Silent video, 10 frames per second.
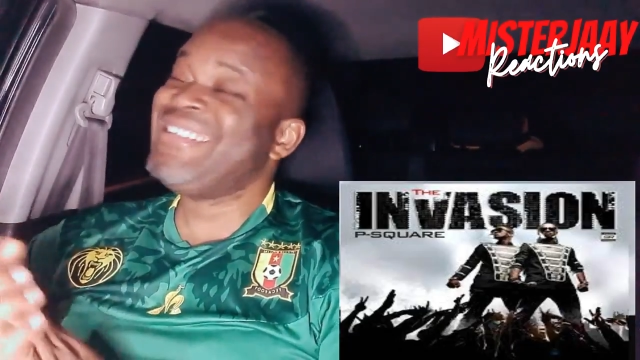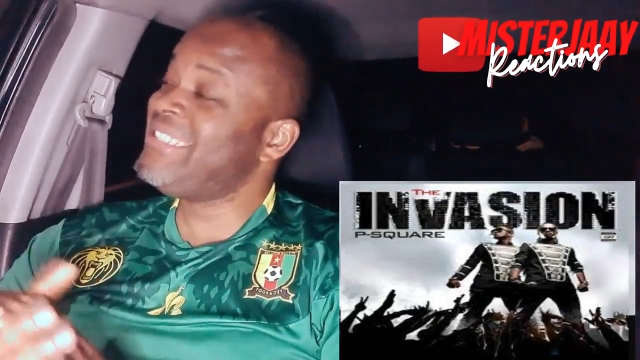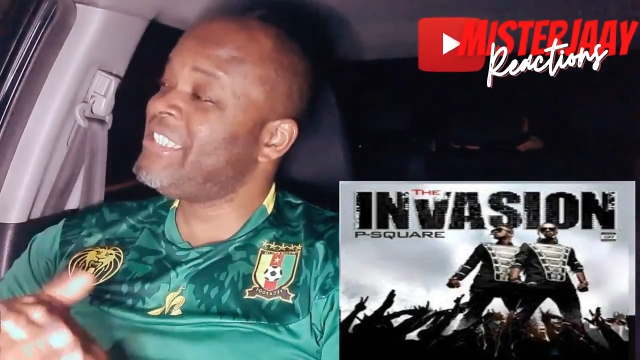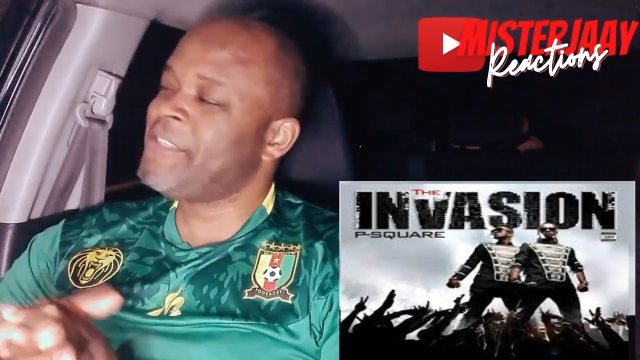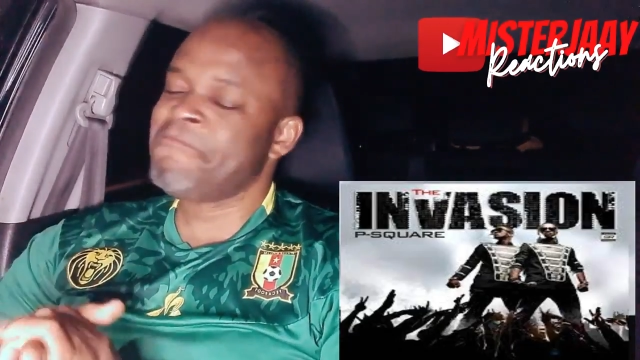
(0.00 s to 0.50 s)
This
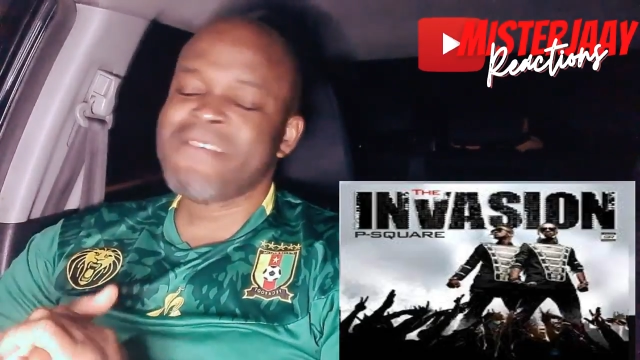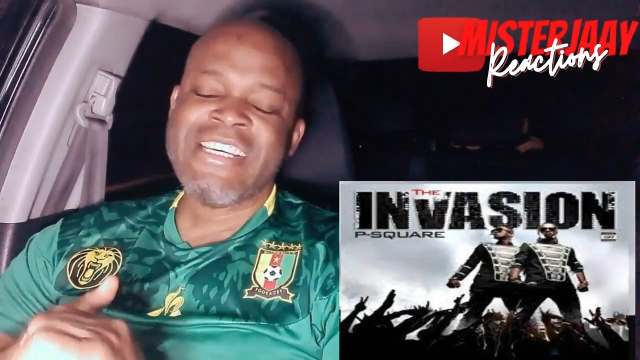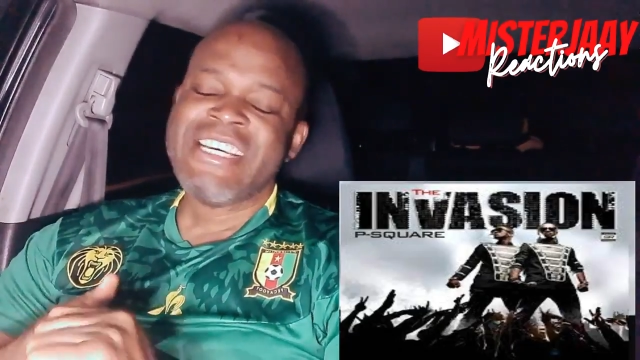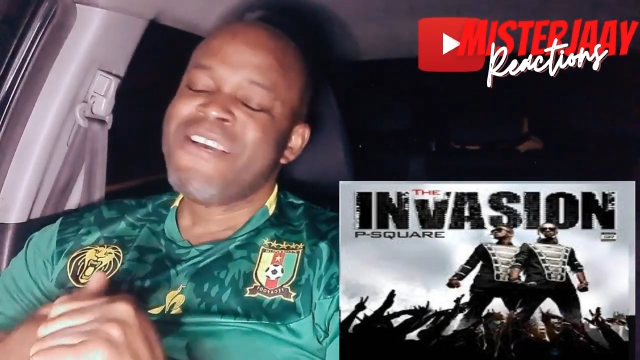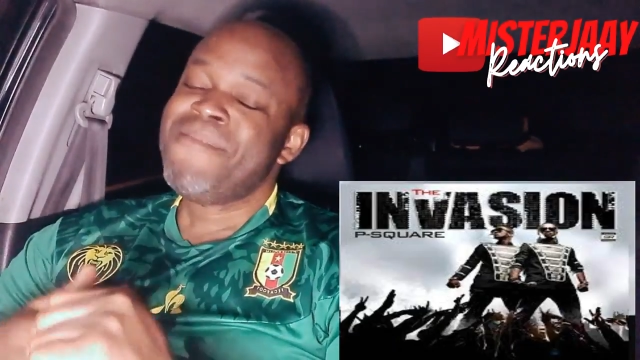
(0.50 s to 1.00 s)
is,
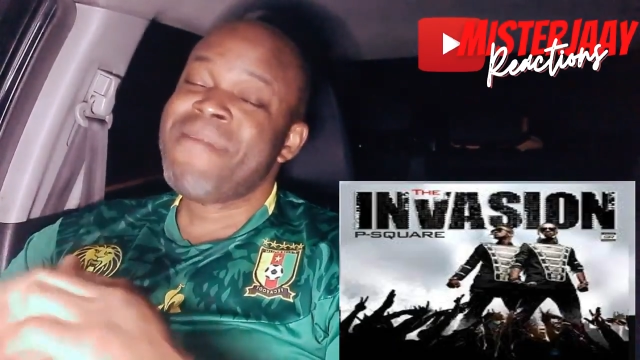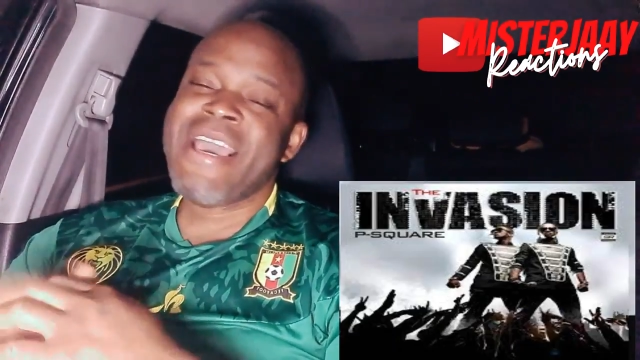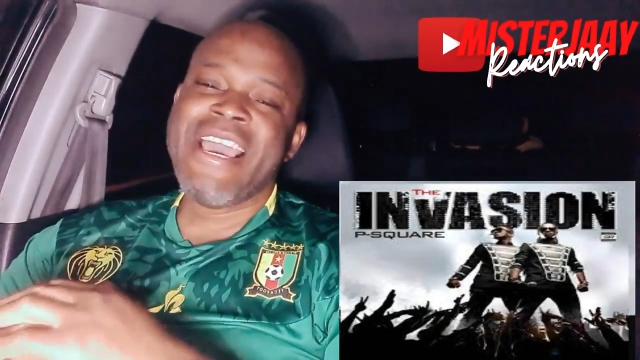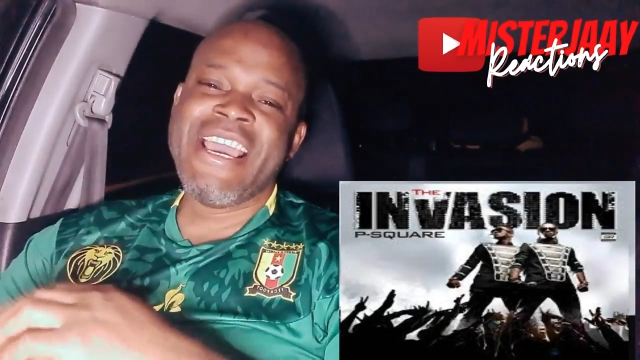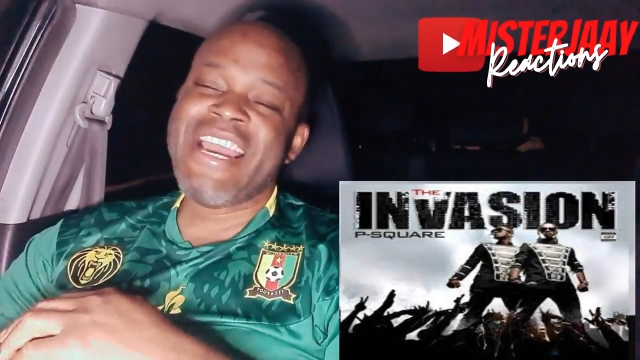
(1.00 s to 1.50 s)

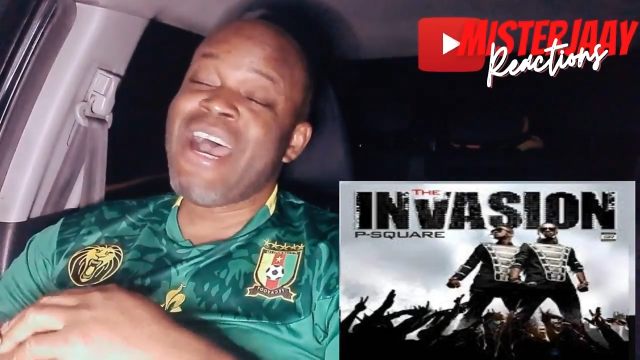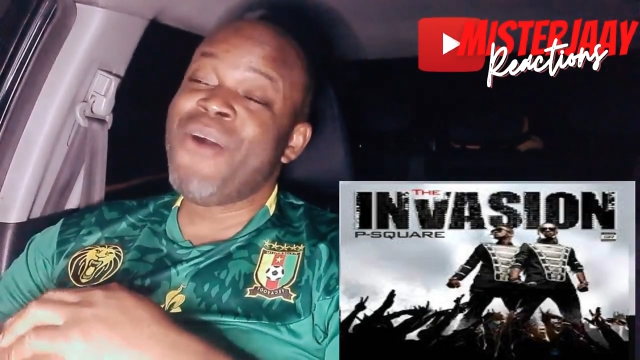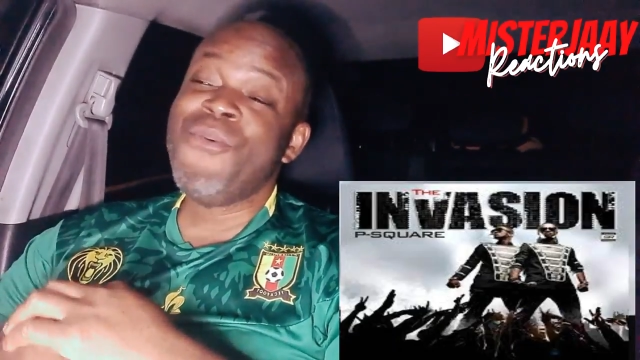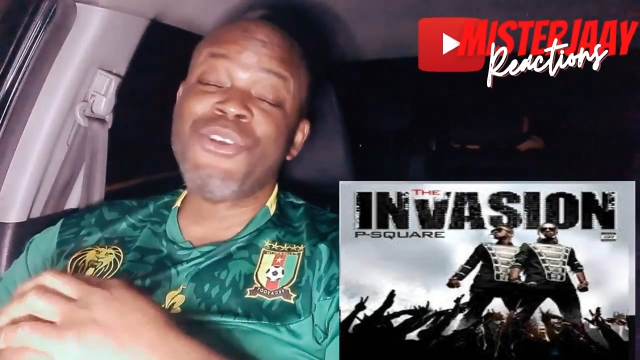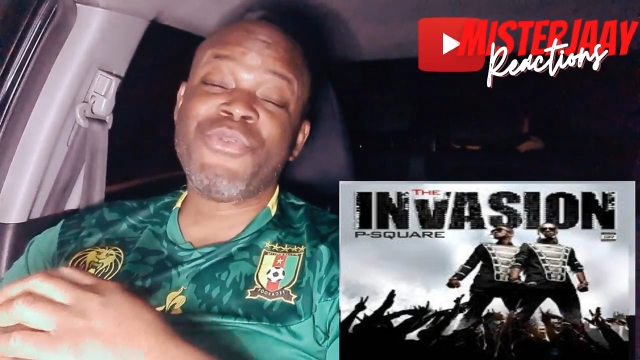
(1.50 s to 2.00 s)
man, I
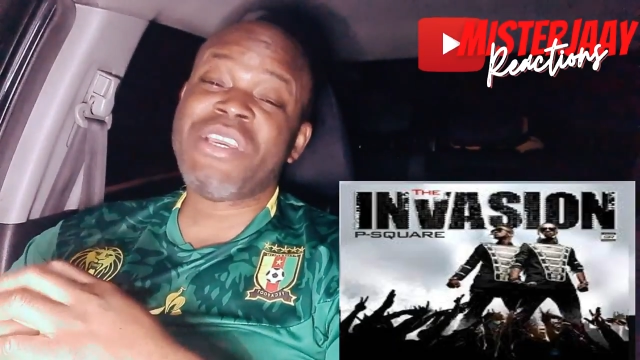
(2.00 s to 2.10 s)
wish we